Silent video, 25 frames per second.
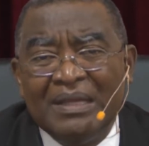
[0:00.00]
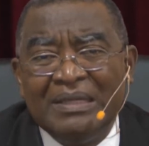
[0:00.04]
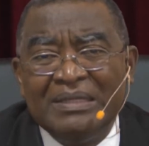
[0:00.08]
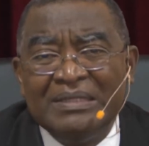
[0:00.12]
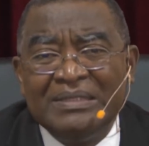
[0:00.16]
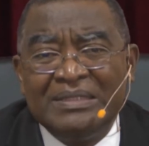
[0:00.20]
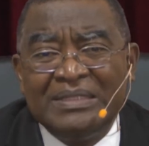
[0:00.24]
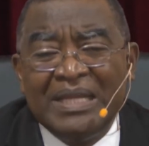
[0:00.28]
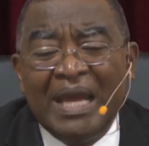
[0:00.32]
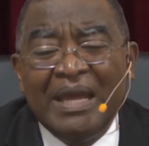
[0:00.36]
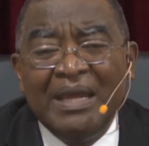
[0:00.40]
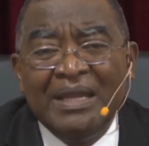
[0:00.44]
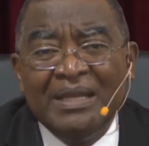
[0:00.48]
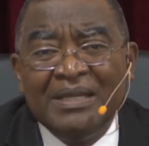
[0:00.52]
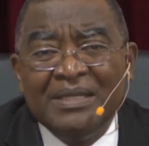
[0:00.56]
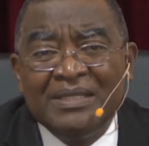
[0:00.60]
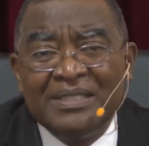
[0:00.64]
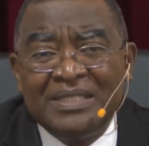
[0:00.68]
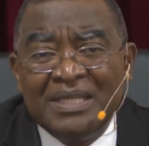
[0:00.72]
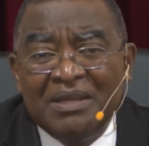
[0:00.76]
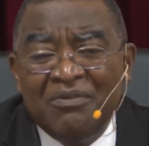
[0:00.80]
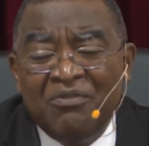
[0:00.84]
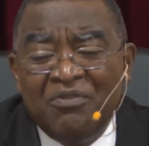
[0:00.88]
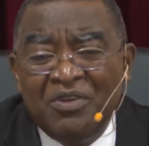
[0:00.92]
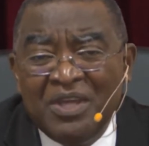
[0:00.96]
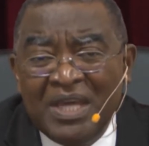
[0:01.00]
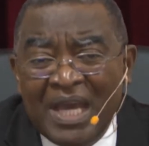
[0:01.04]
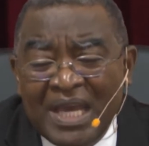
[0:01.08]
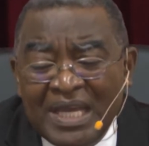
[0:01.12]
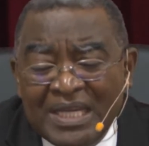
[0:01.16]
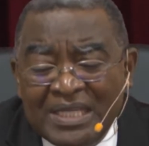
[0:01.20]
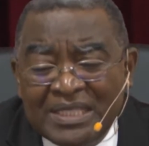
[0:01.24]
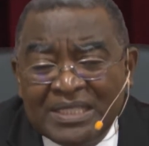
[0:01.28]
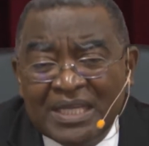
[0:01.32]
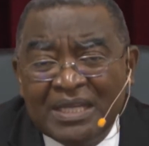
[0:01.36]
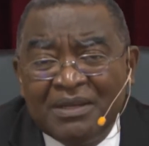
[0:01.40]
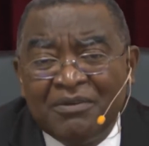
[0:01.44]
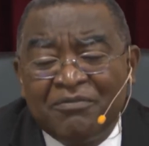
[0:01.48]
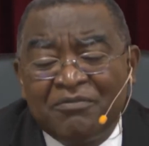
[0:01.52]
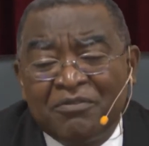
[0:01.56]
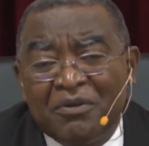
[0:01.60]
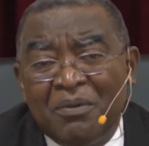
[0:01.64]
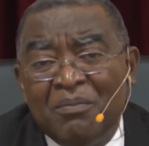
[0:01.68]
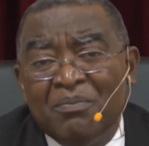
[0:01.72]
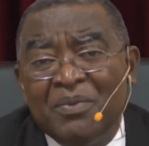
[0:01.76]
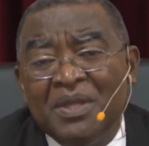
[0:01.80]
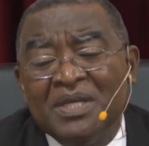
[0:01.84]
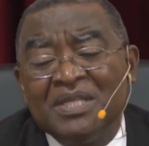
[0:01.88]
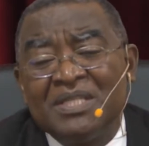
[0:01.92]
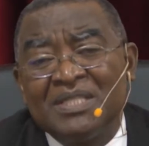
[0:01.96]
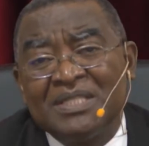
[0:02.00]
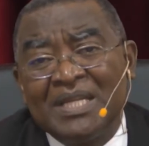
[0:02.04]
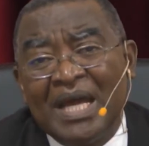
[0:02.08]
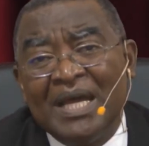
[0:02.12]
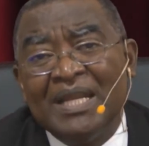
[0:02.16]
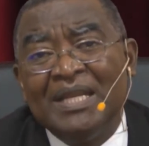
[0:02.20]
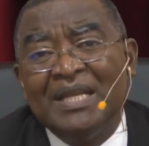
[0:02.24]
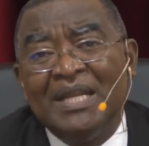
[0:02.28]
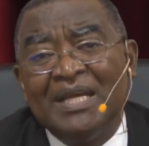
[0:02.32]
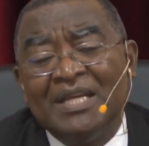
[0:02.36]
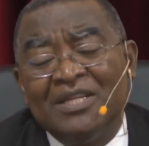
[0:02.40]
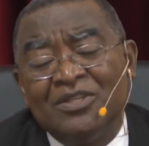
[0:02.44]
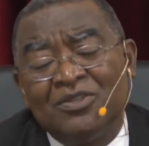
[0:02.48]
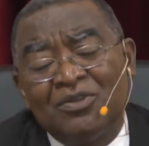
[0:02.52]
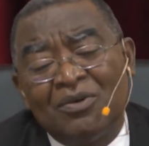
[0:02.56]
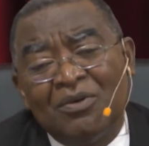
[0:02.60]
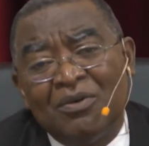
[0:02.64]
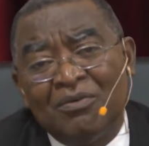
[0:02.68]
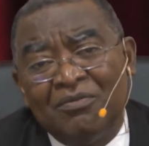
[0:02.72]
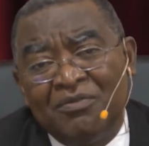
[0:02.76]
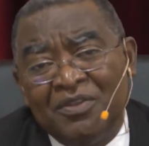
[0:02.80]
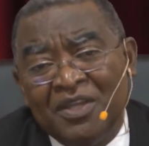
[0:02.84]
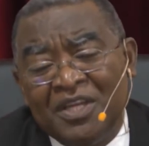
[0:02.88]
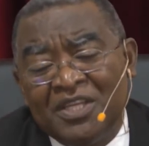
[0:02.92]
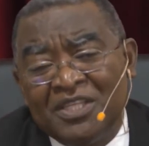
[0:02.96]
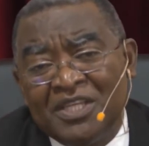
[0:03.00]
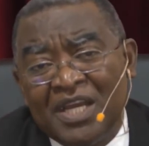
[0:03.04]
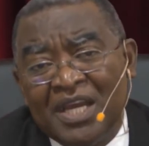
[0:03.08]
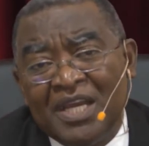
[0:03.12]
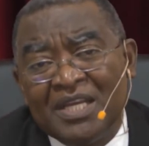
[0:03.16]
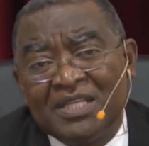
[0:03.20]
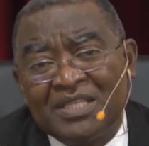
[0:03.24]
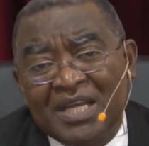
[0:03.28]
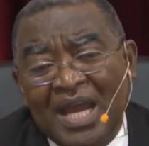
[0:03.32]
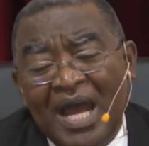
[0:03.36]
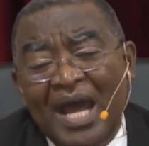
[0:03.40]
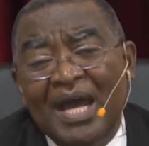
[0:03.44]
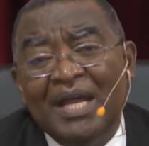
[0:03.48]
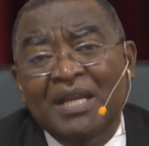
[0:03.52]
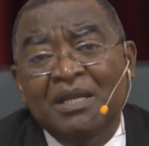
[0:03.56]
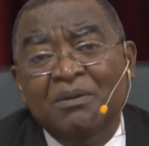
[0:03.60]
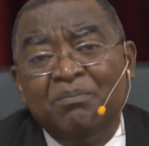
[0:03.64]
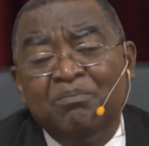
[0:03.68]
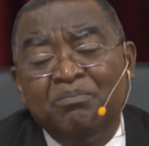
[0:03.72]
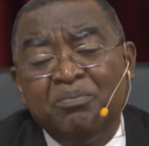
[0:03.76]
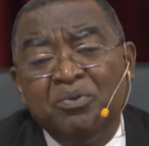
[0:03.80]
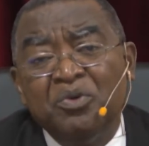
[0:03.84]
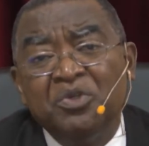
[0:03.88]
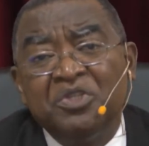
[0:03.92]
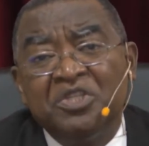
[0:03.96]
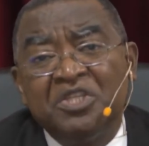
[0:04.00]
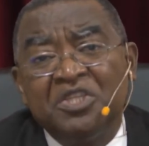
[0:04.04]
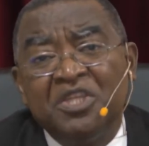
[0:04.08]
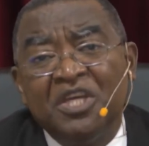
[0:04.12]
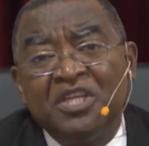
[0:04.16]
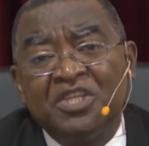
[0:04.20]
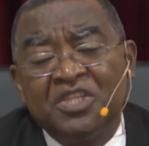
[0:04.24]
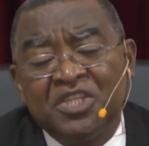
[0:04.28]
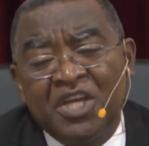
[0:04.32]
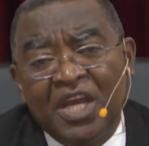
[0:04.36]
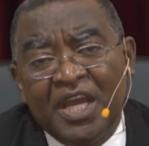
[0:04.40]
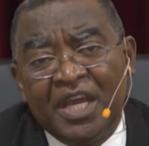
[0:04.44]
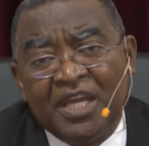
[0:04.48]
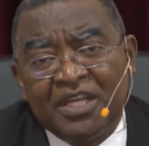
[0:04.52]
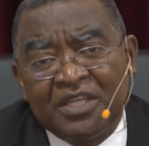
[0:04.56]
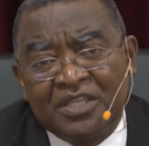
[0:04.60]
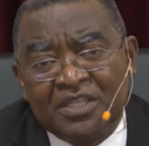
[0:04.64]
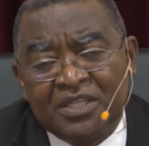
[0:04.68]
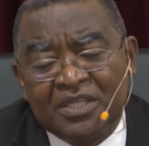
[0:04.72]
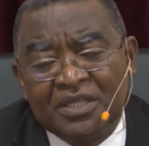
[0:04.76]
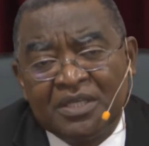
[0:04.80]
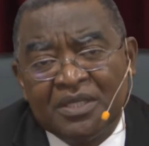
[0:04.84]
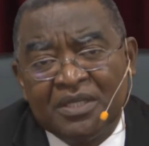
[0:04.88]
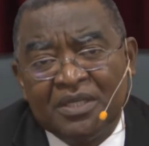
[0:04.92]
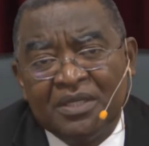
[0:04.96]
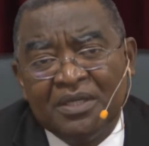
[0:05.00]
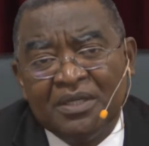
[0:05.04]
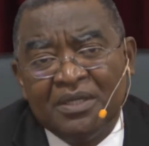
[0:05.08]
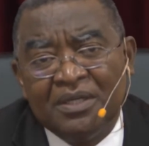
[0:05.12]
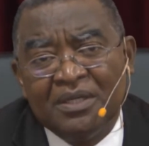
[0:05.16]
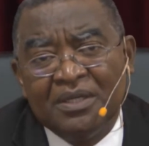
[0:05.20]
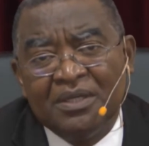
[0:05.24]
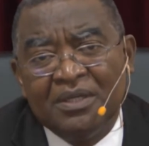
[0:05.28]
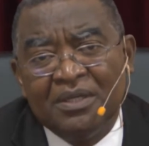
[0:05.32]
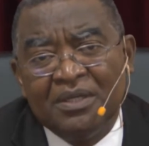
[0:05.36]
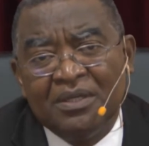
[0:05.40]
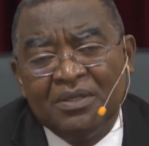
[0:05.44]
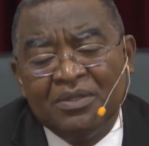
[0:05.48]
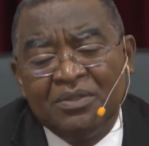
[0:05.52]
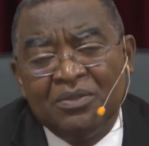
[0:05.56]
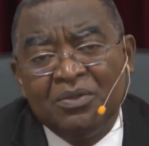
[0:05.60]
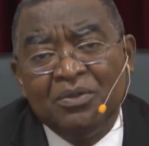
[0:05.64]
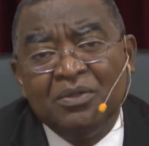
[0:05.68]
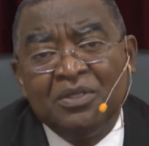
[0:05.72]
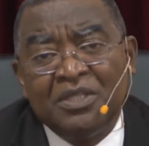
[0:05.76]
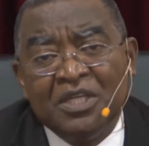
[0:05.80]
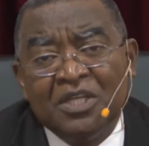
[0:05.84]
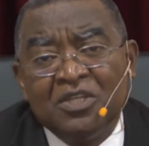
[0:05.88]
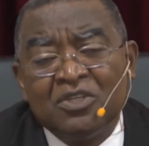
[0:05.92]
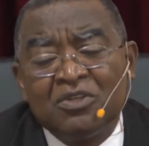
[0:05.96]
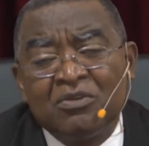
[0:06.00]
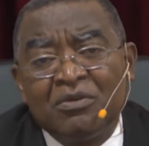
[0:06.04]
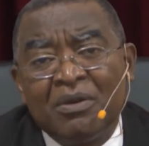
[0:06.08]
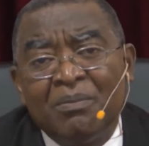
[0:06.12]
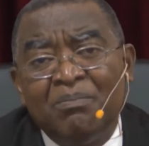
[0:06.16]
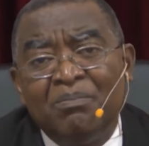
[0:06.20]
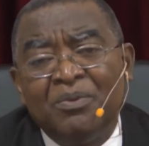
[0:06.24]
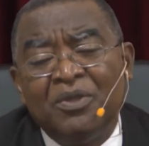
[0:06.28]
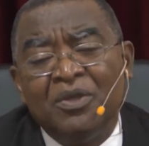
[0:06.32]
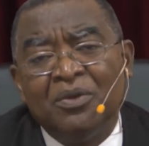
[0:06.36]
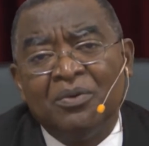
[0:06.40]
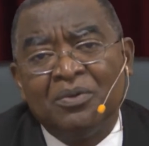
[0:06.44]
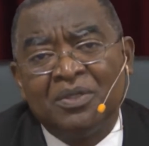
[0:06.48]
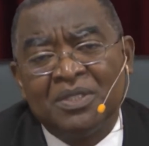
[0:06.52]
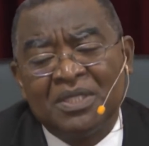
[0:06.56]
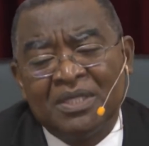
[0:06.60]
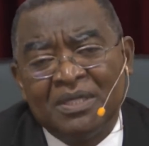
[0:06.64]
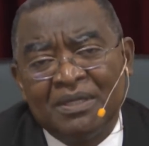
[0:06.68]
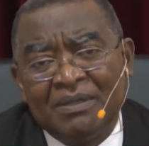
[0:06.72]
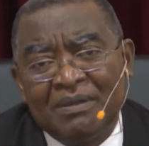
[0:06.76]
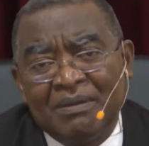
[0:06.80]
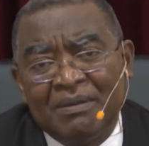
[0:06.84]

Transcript: They deviated from the standards of the church and put the church to disrepute.